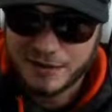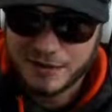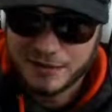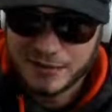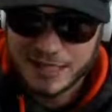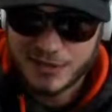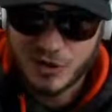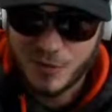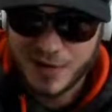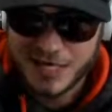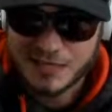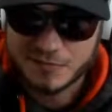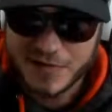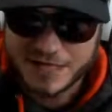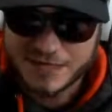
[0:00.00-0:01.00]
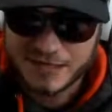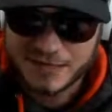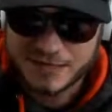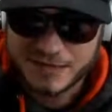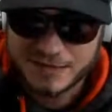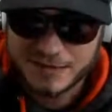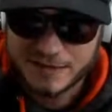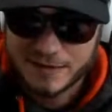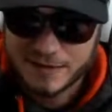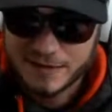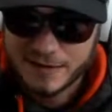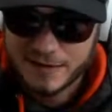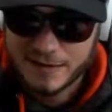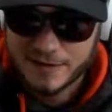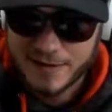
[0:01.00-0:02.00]
like nobody's business,
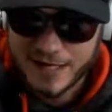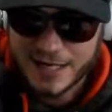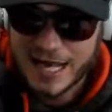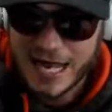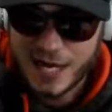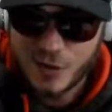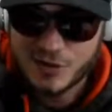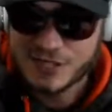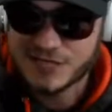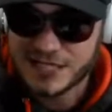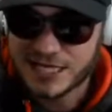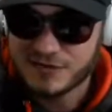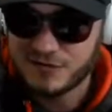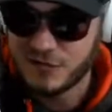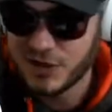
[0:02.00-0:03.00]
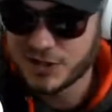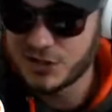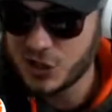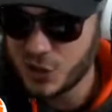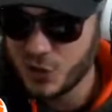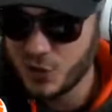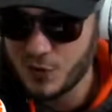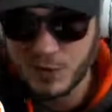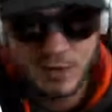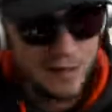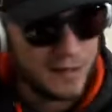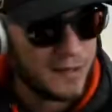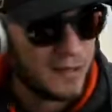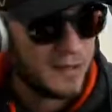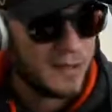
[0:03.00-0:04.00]
than a guy who's 6'2",
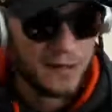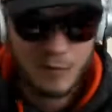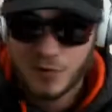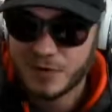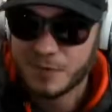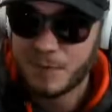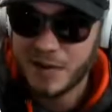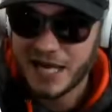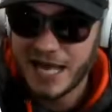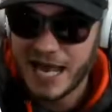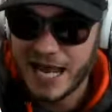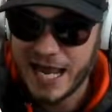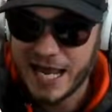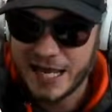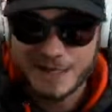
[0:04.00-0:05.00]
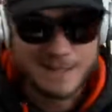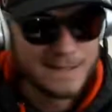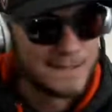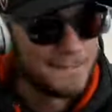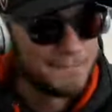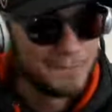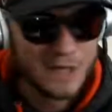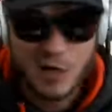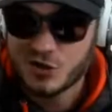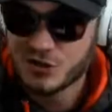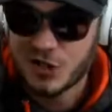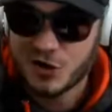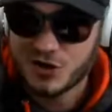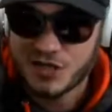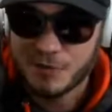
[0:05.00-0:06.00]
with big hands, who's
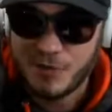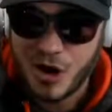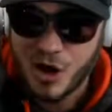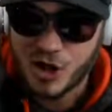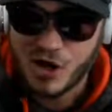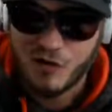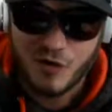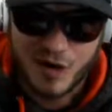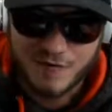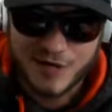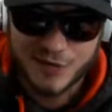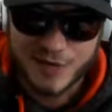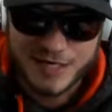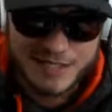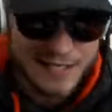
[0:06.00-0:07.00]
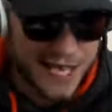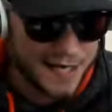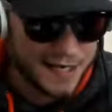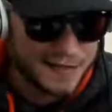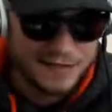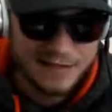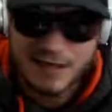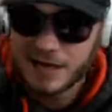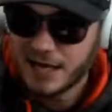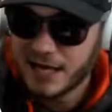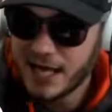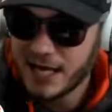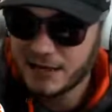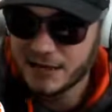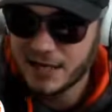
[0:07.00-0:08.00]
turning the ball over every 3 seconds,
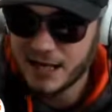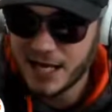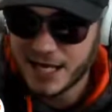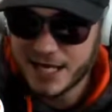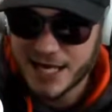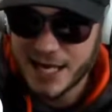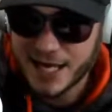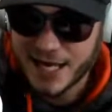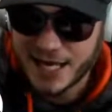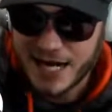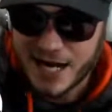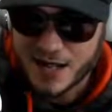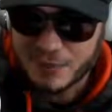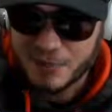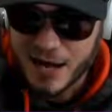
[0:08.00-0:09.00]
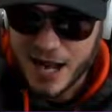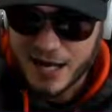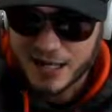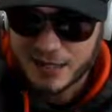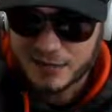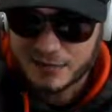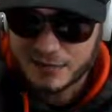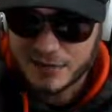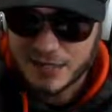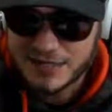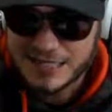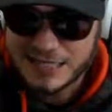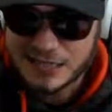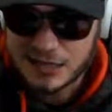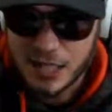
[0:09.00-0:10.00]
and can't get out of the pocket because
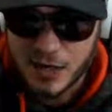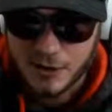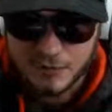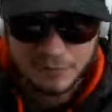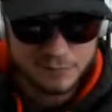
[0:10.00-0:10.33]
he's slow.